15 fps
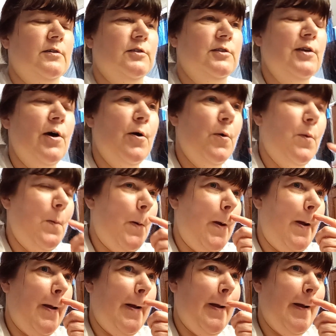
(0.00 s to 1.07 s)
So
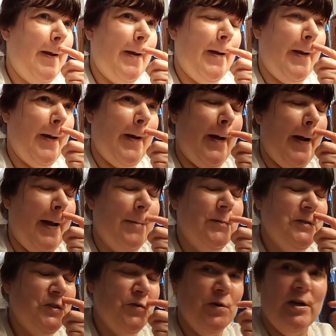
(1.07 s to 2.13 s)
I
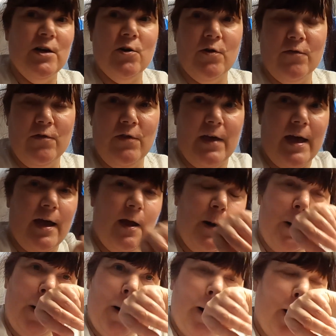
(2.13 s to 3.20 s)
was treating her for that.